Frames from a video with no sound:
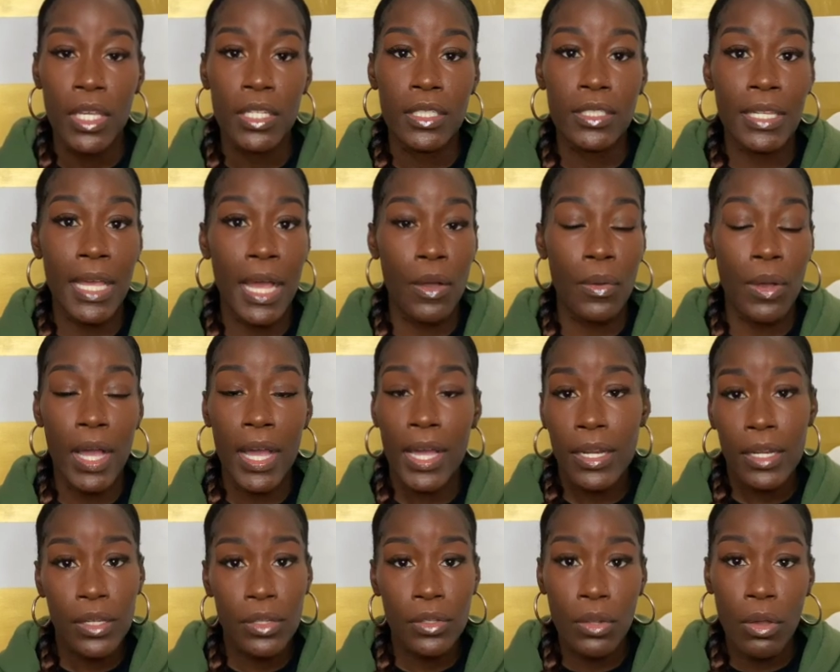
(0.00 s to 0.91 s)
Now, I
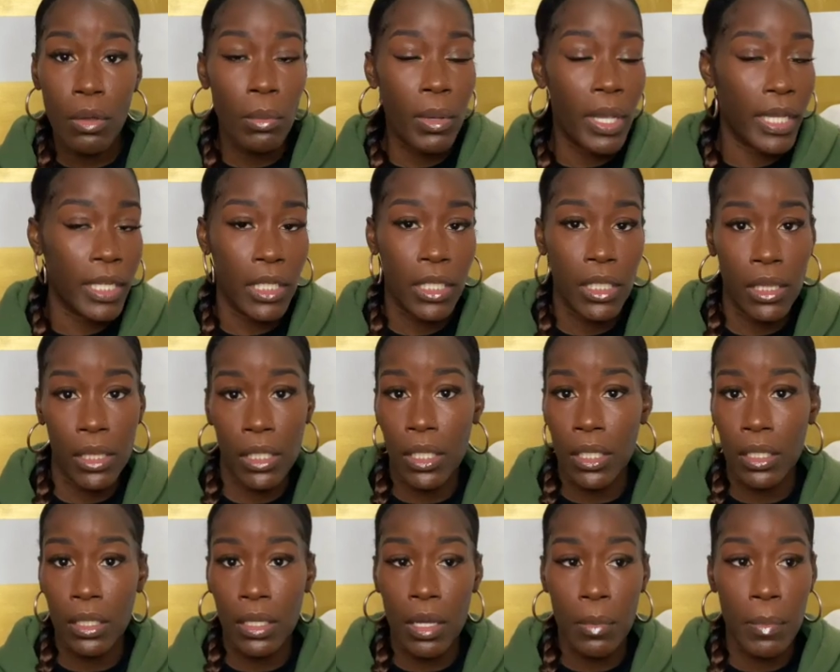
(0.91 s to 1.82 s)
didn't know
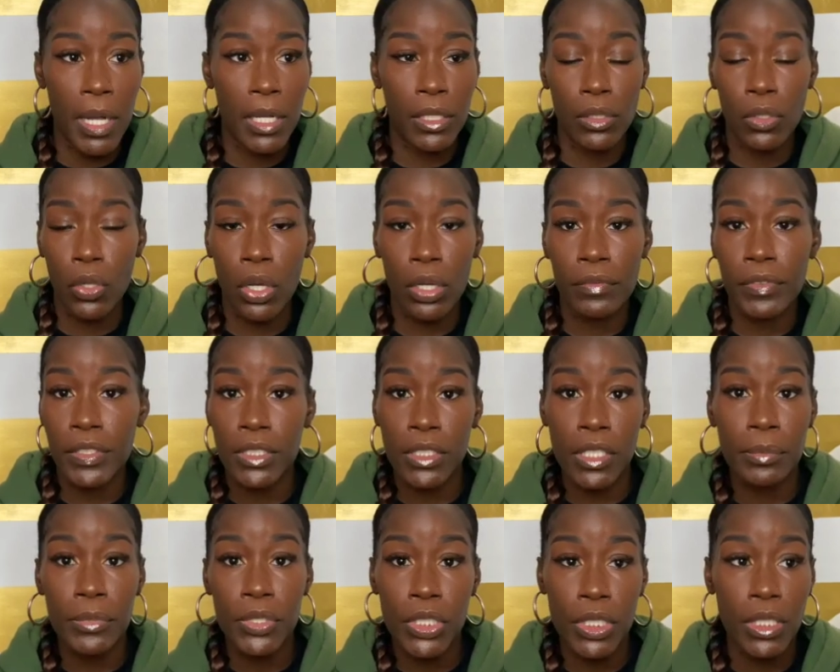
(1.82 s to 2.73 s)
anything about law of
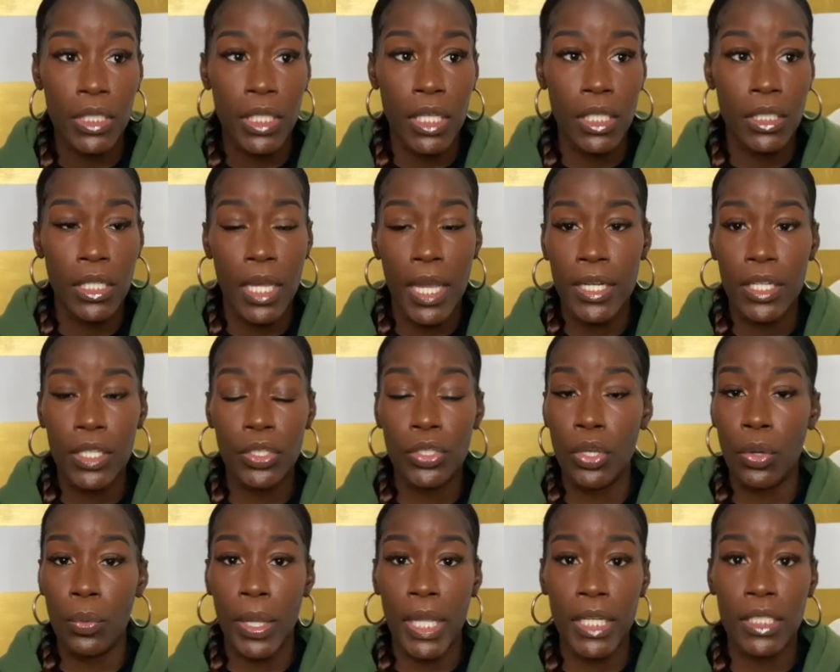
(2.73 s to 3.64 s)
assumption then. I didn't
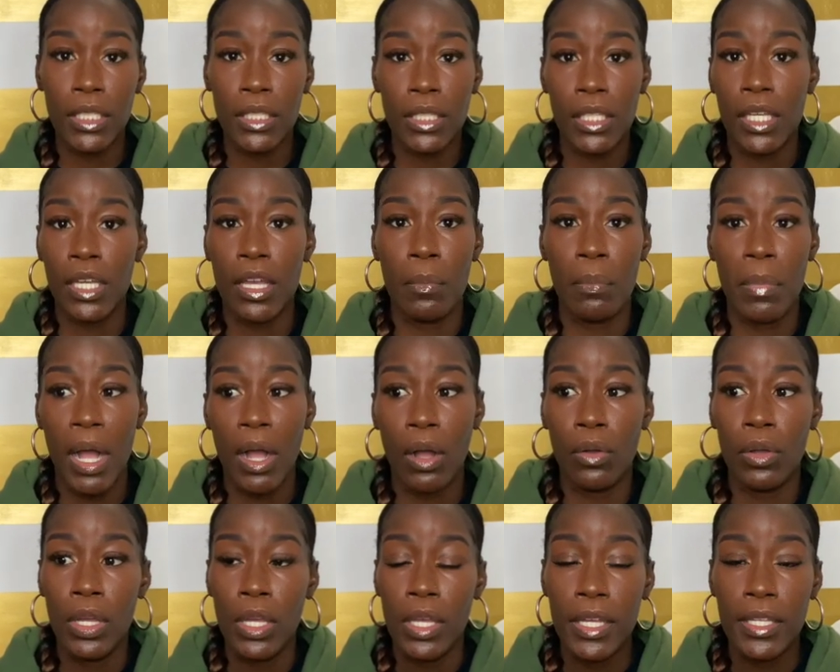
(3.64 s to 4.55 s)
know anything
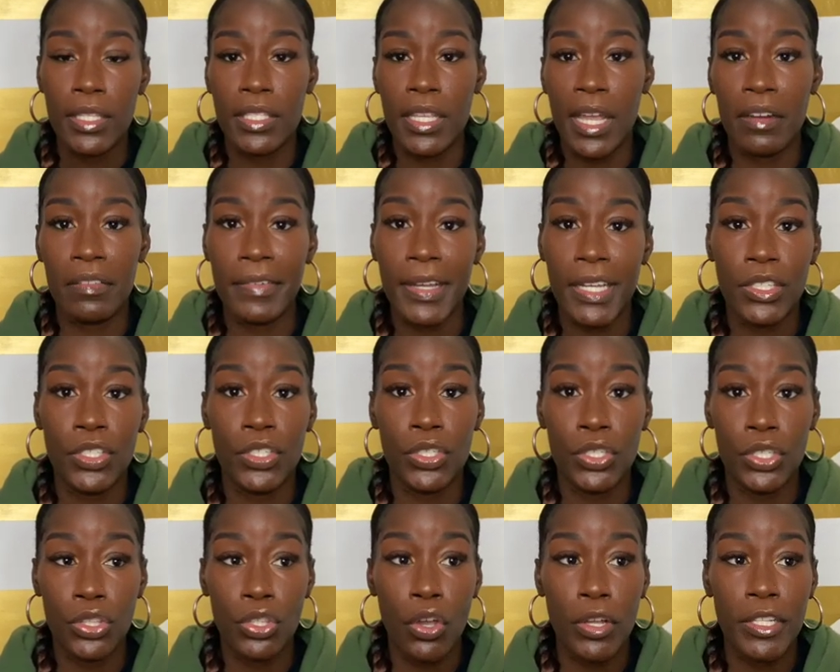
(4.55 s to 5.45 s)
about directing
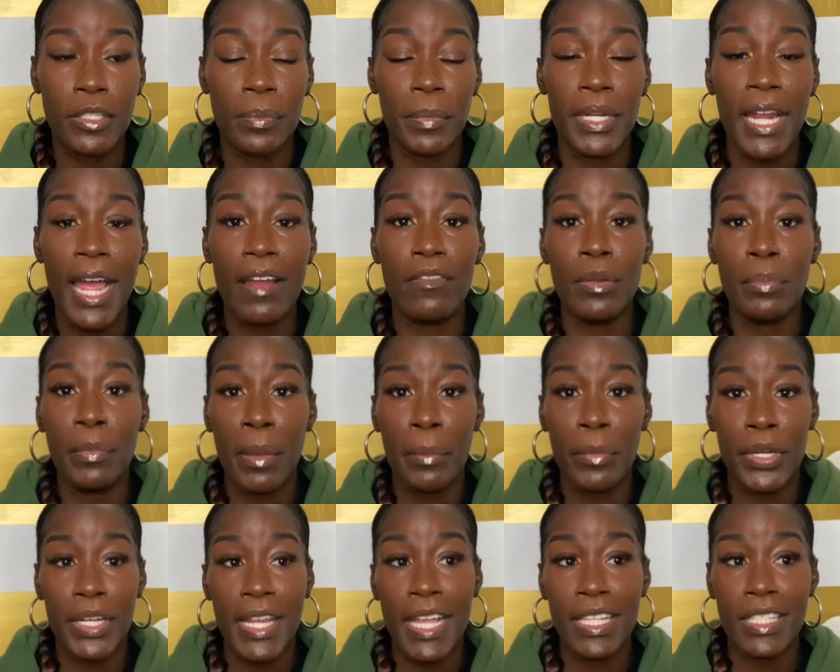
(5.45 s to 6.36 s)
your thoughts, but I
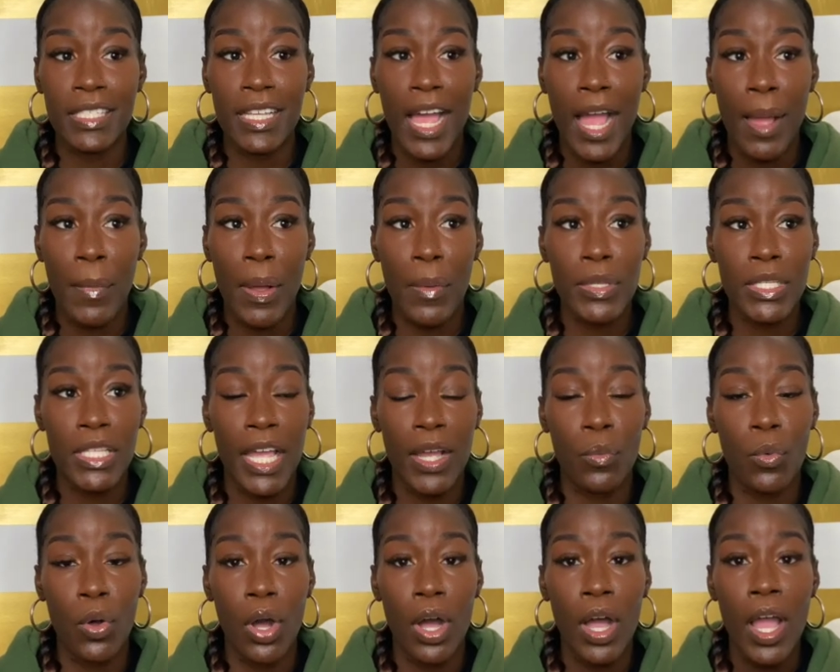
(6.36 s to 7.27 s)
remember that time I was
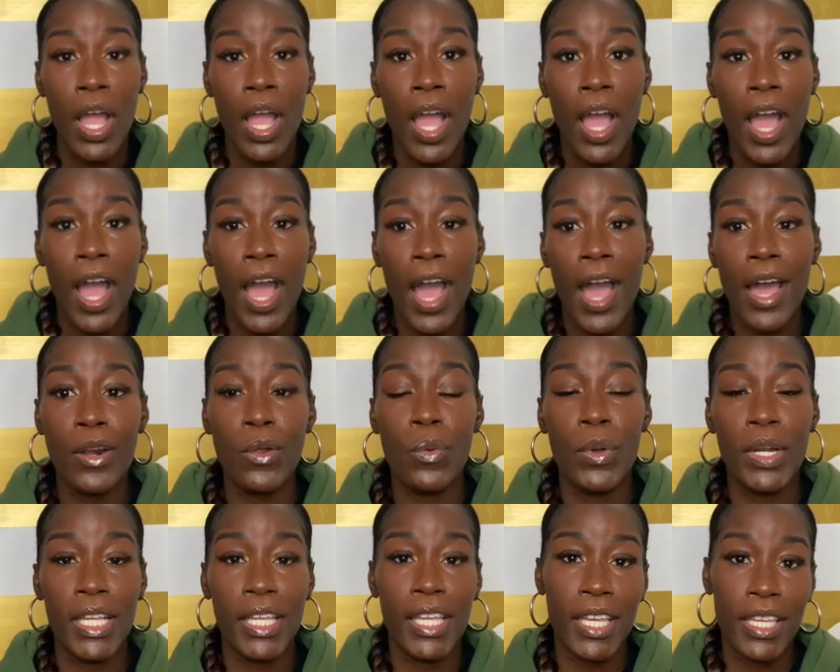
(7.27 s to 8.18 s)
like, well, I don't
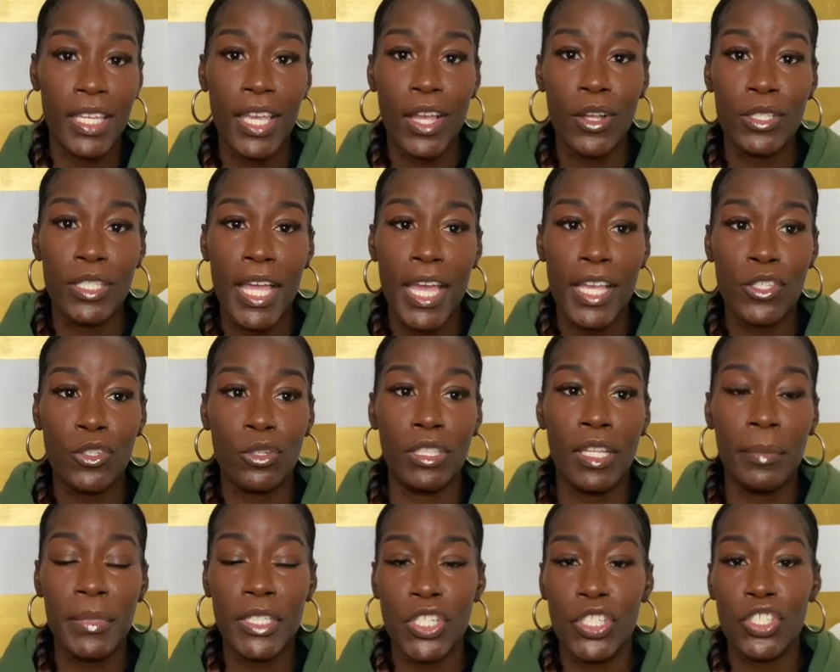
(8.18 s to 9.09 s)
want to get yelled at, so
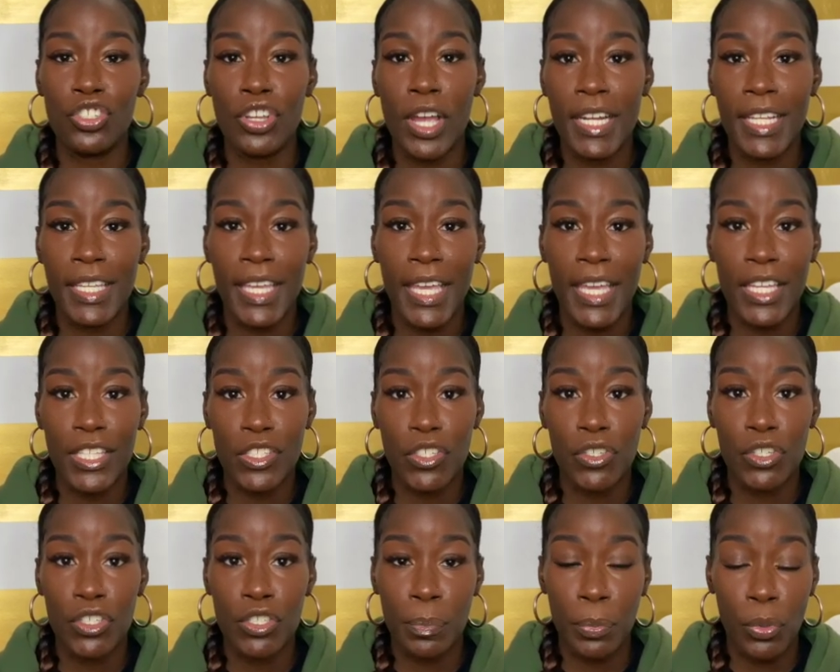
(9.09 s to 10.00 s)
let me just try to get
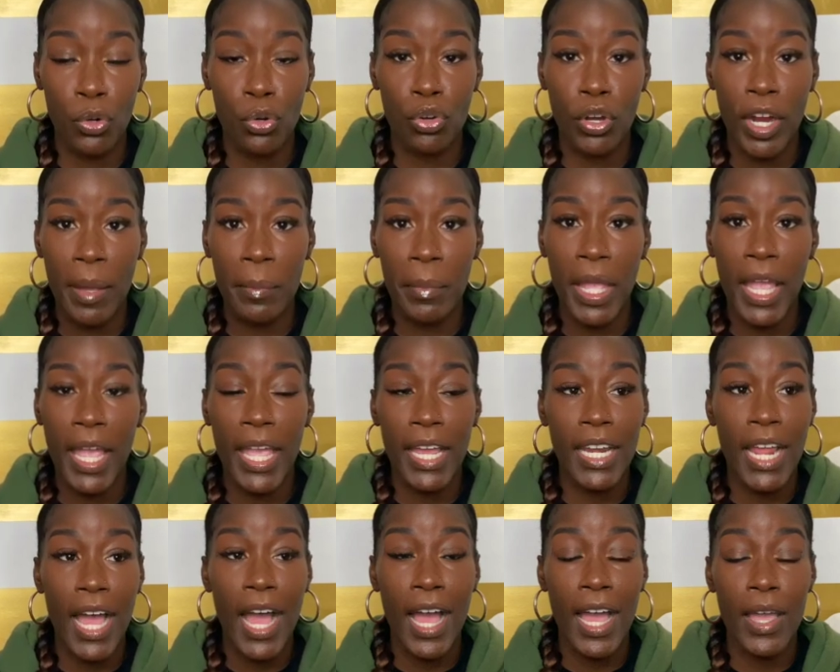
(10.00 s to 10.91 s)
into this program.
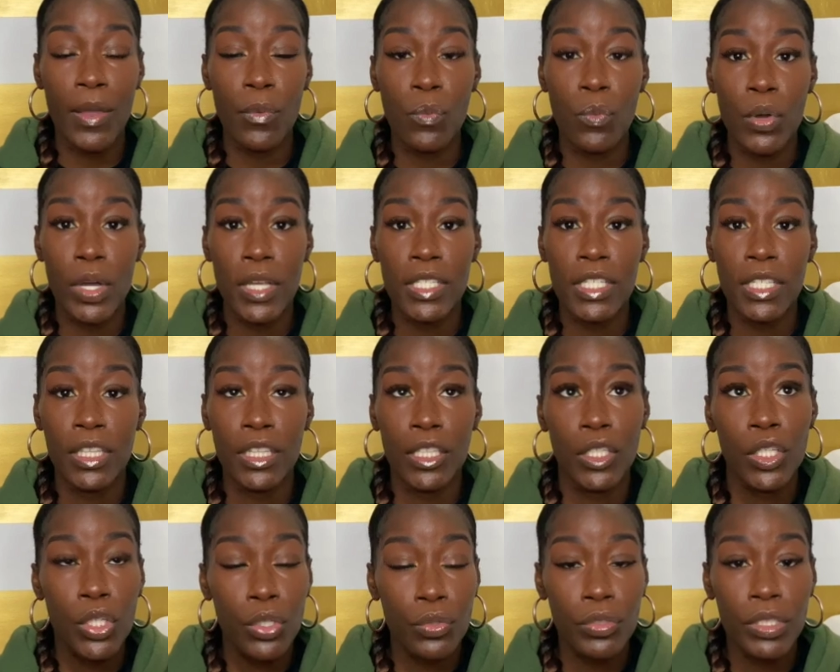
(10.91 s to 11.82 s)
And I was
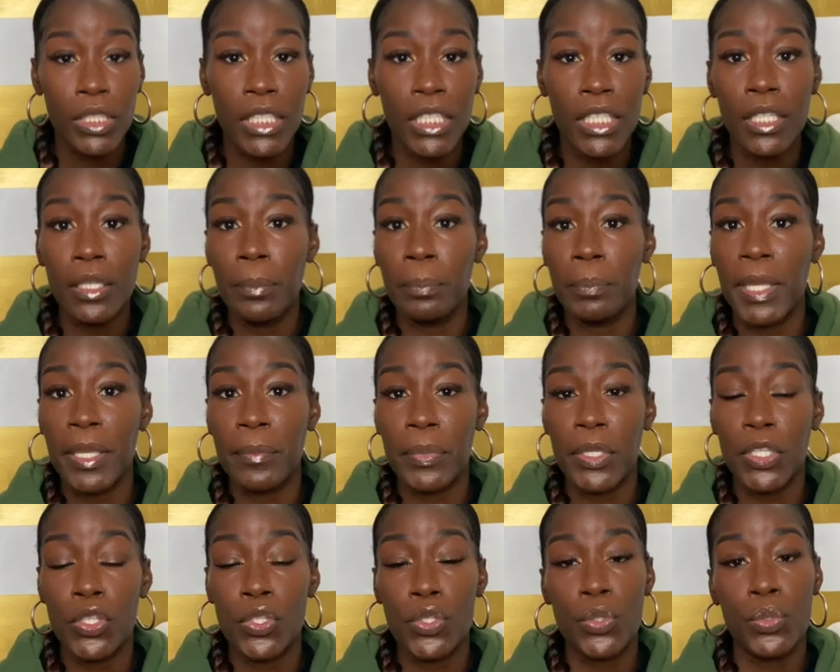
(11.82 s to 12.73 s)
literally
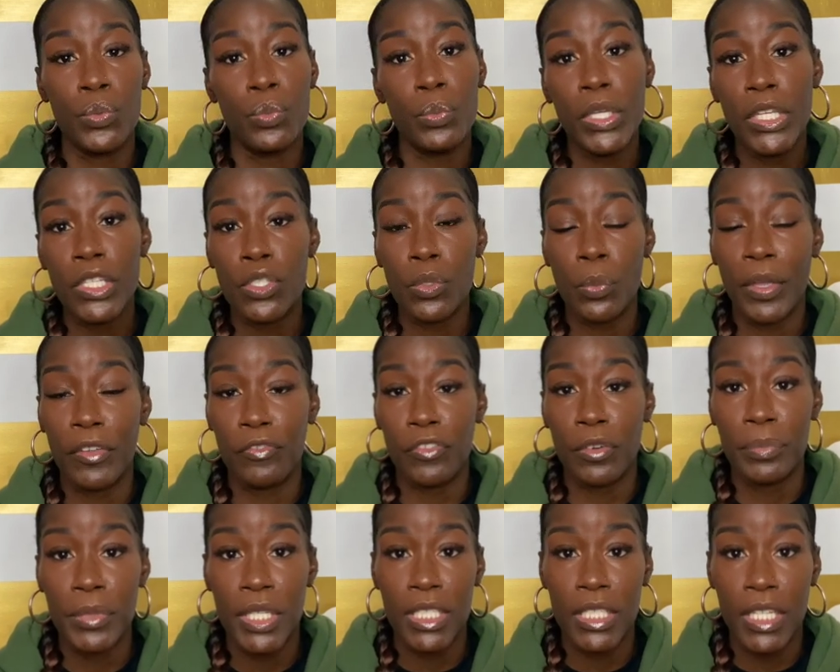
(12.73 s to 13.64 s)
maybe two weeks away
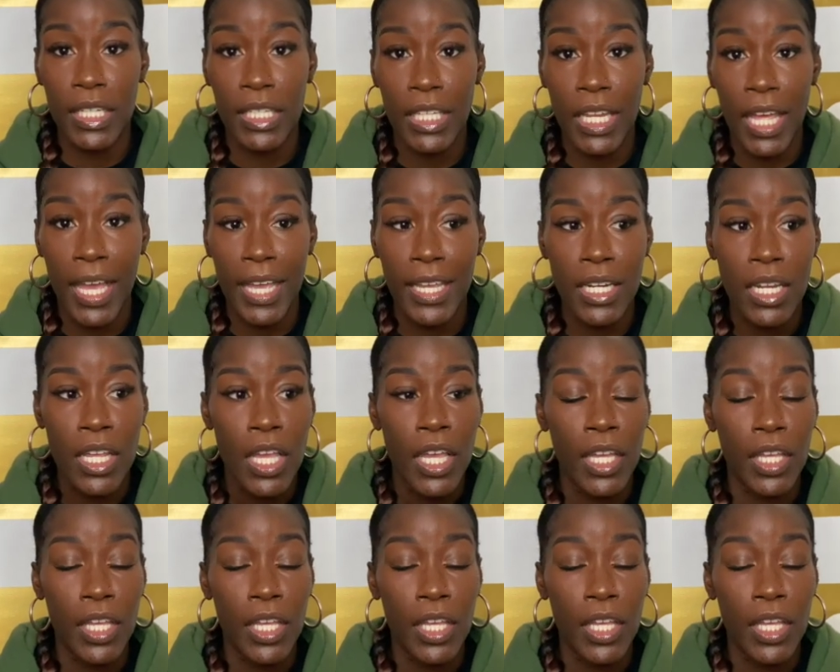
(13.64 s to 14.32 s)
from the deadline.